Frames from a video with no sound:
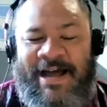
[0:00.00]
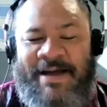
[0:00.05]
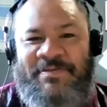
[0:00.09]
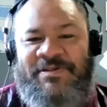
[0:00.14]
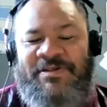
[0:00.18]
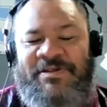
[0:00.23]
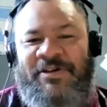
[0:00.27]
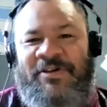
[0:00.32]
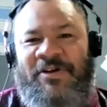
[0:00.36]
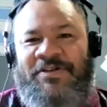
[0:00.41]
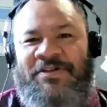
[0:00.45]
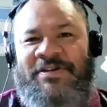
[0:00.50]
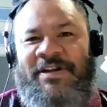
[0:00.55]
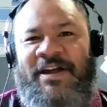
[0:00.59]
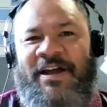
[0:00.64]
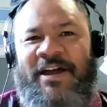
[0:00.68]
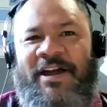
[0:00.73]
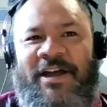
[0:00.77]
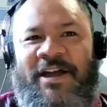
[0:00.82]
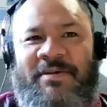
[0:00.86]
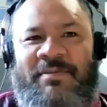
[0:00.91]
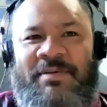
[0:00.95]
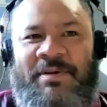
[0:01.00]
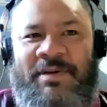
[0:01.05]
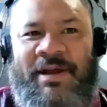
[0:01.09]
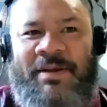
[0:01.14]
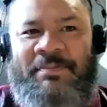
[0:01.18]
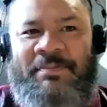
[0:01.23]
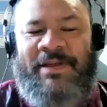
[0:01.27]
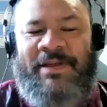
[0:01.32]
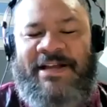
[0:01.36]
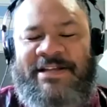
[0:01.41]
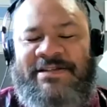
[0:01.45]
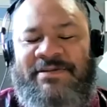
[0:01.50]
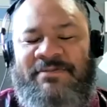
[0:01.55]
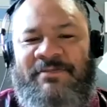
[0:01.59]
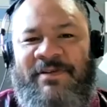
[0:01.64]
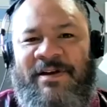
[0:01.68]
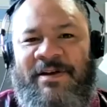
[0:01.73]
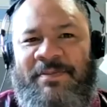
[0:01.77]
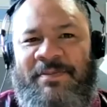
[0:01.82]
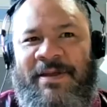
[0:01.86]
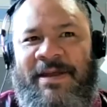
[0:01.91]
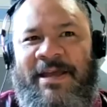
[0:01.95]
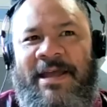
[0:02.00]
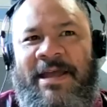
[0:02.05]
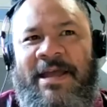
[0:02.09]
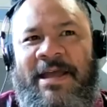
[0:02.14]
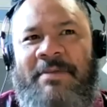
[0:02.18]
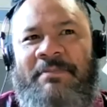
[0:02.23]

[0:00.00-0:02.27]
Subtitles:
so got to know him play some rugby.